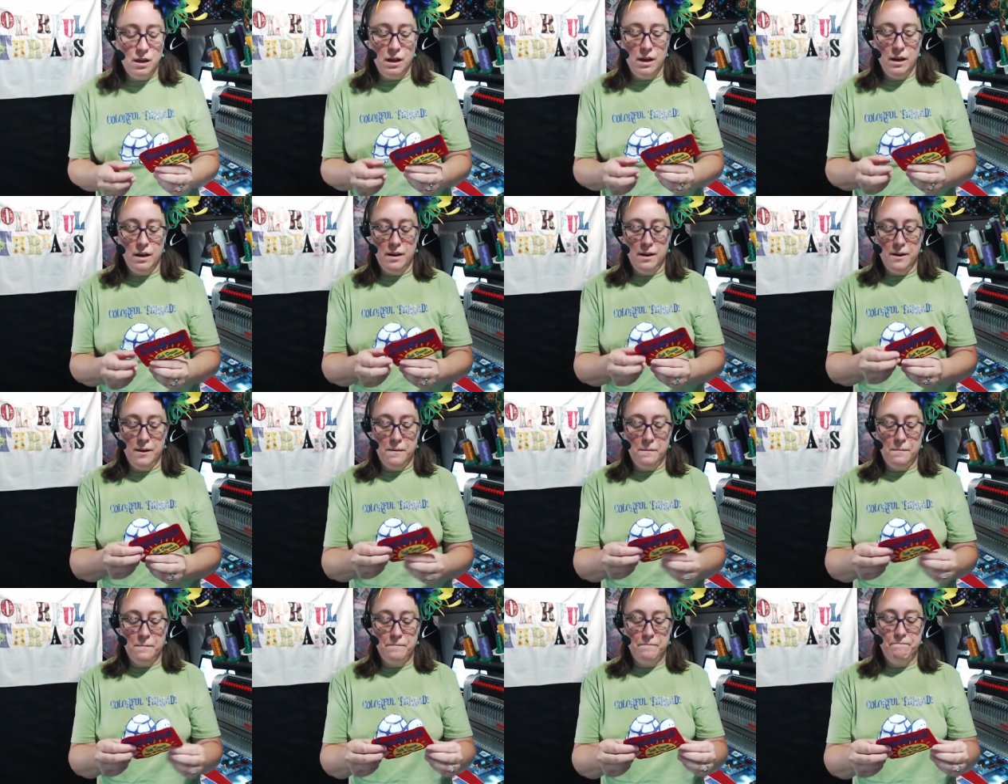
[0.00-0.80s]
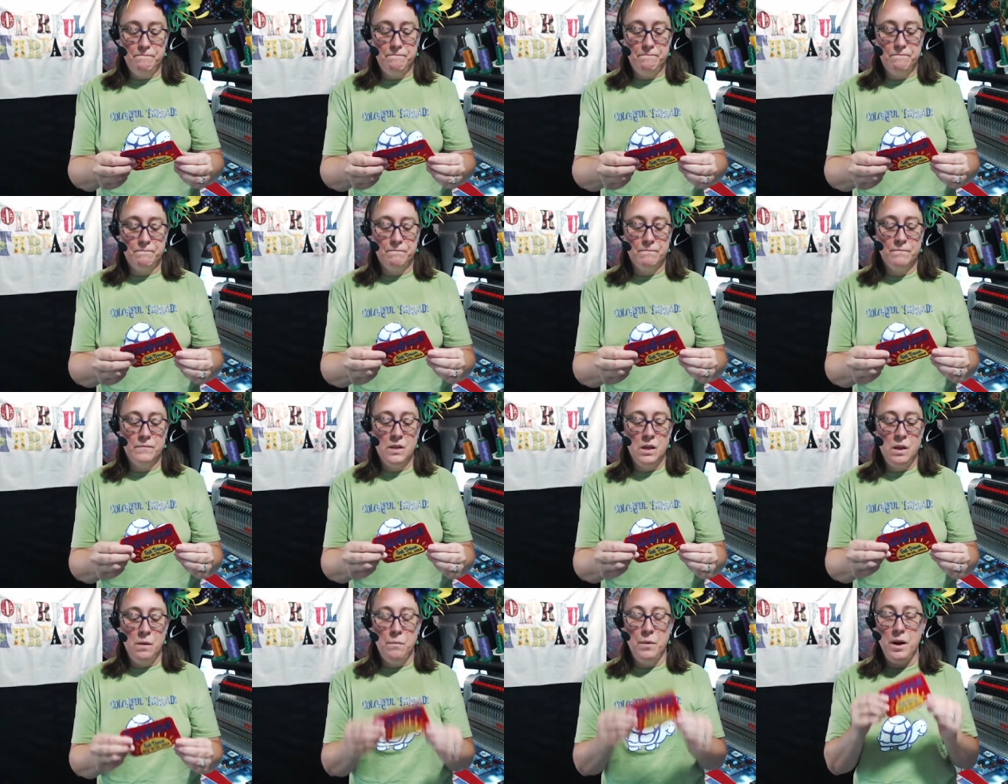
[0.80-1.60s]
Um,
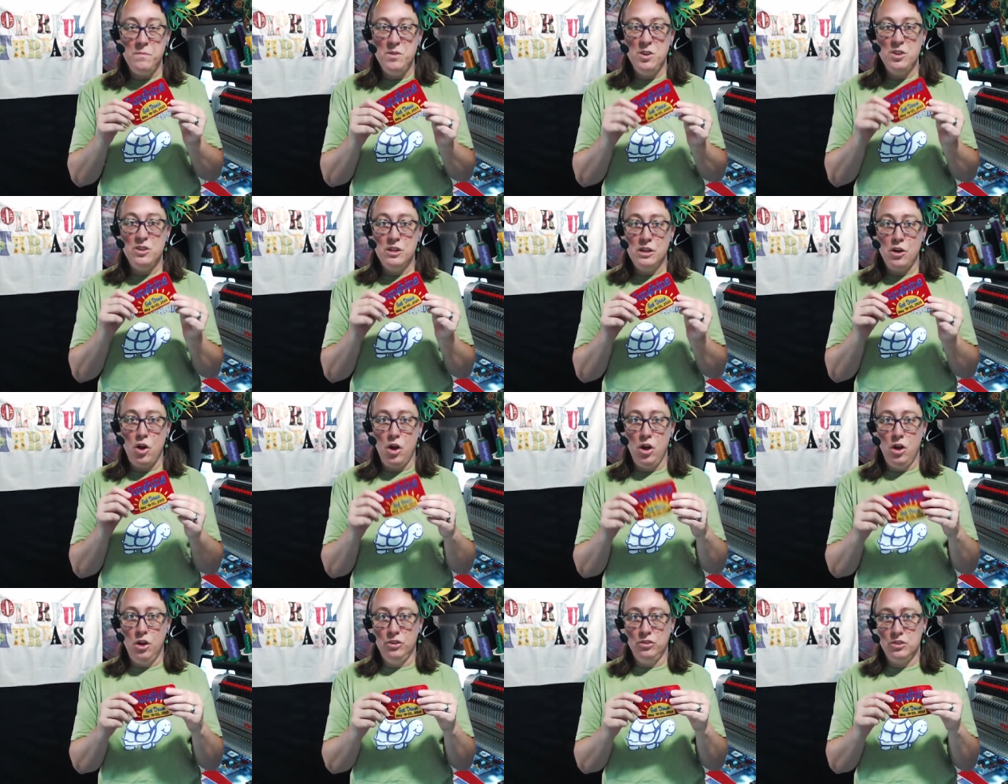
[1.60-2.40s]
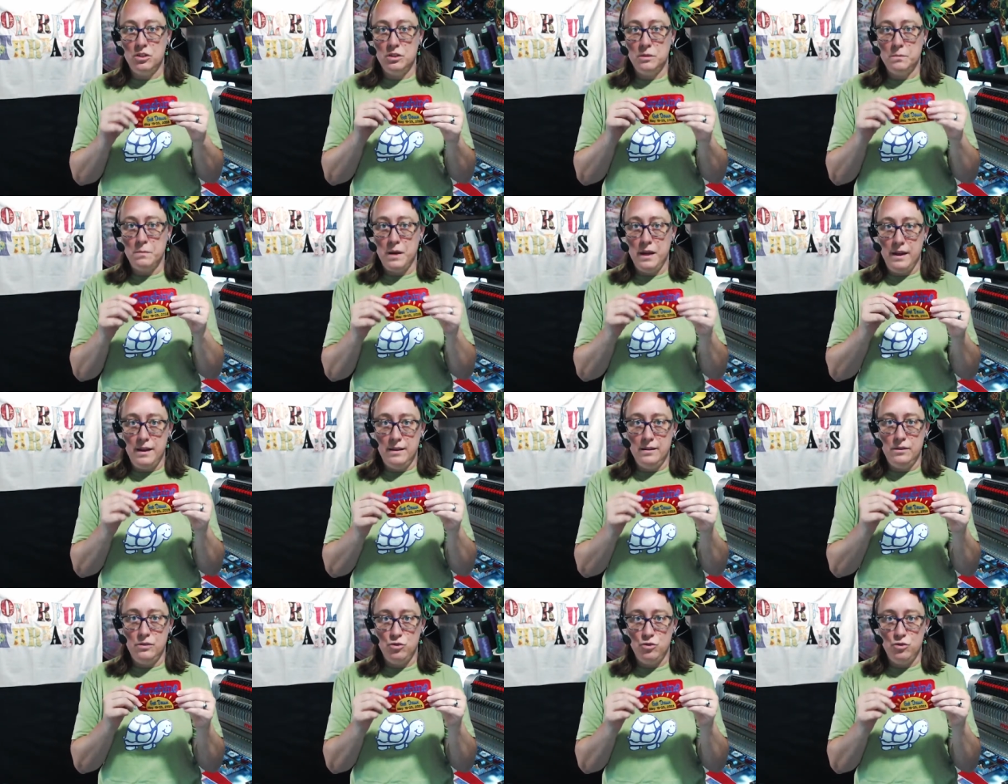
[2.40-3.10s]
but I'm using all just my